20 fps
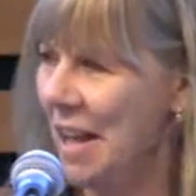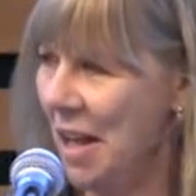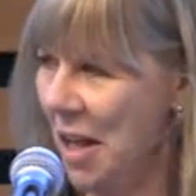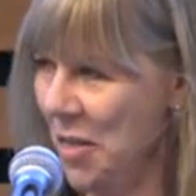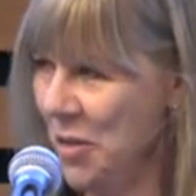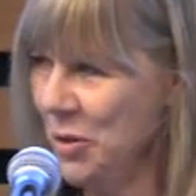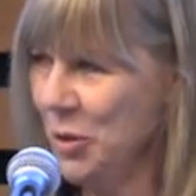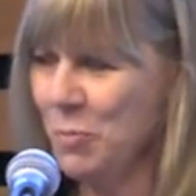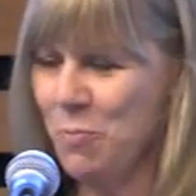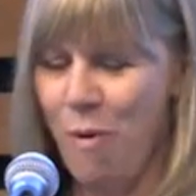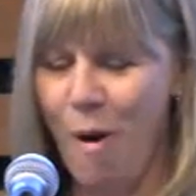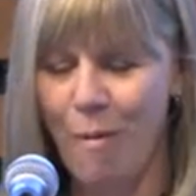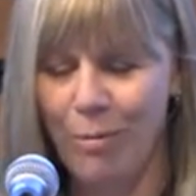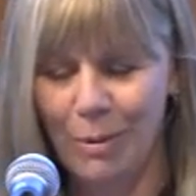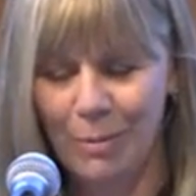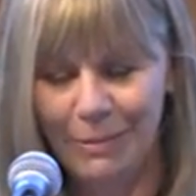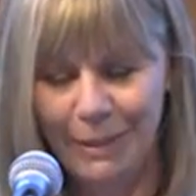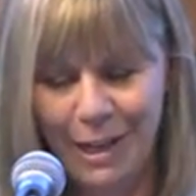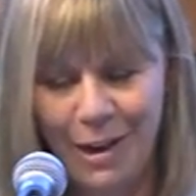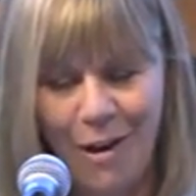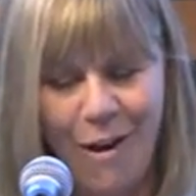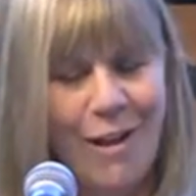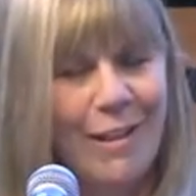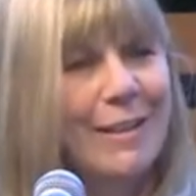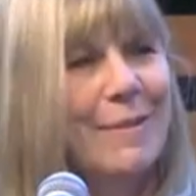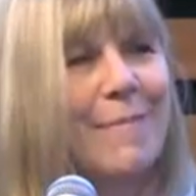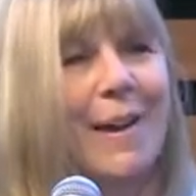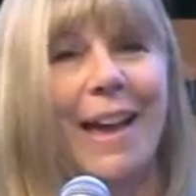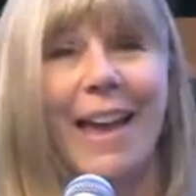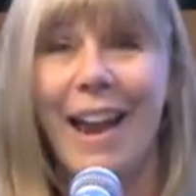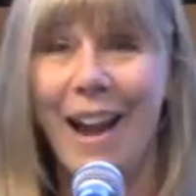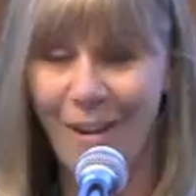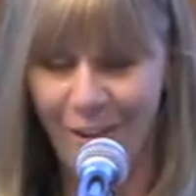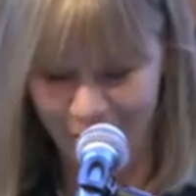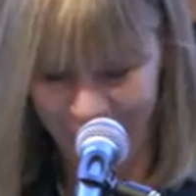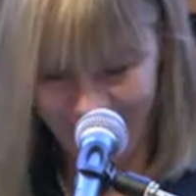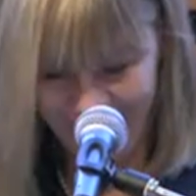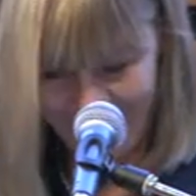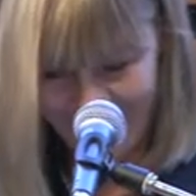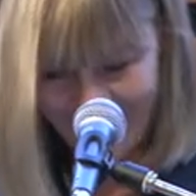Others probably call him a
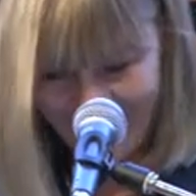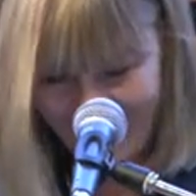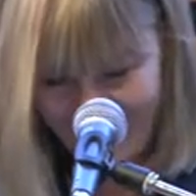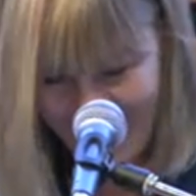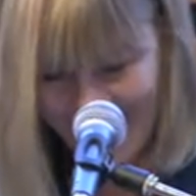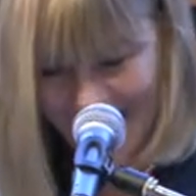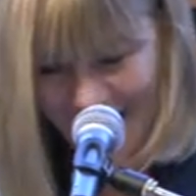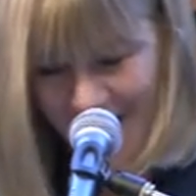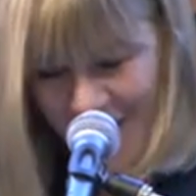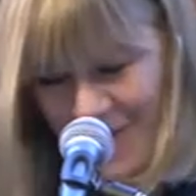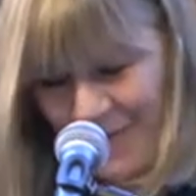heretic,